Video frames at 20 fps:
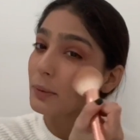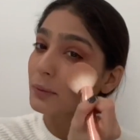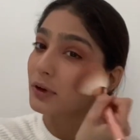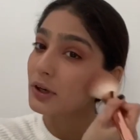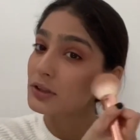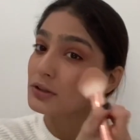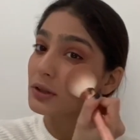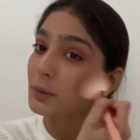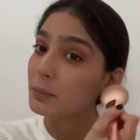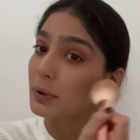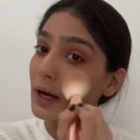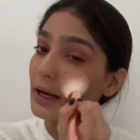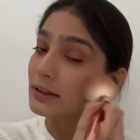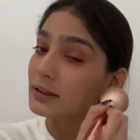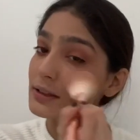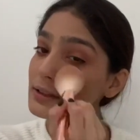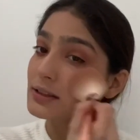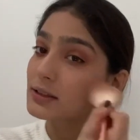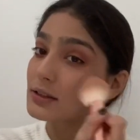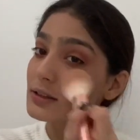I'm going to apply
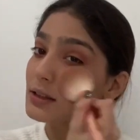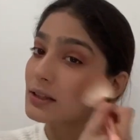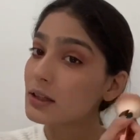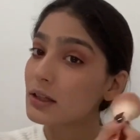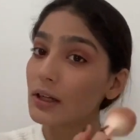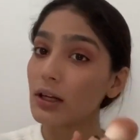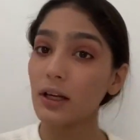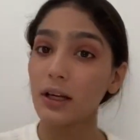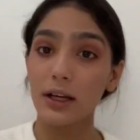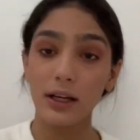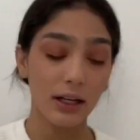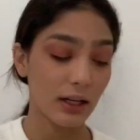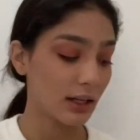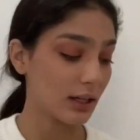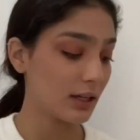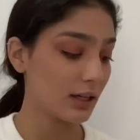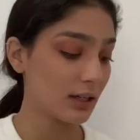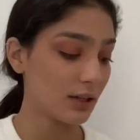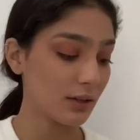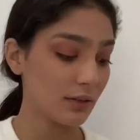this kind